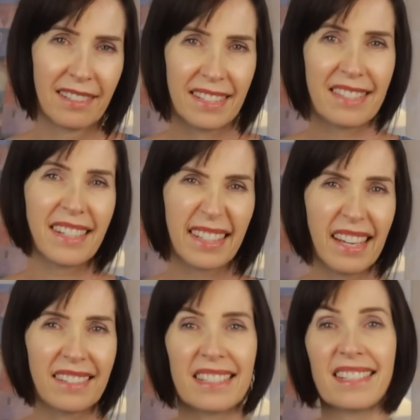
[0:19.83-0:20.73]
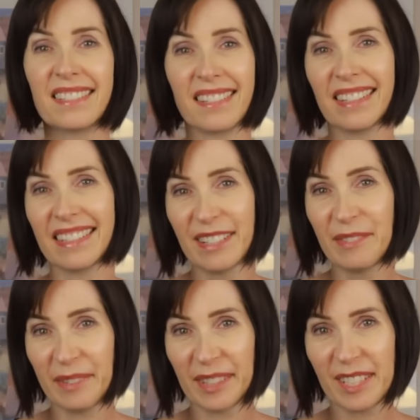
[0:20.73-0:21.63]
Let's check out these exciting new
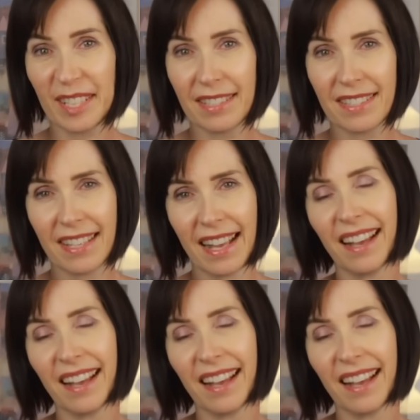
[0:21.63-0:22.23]
functions,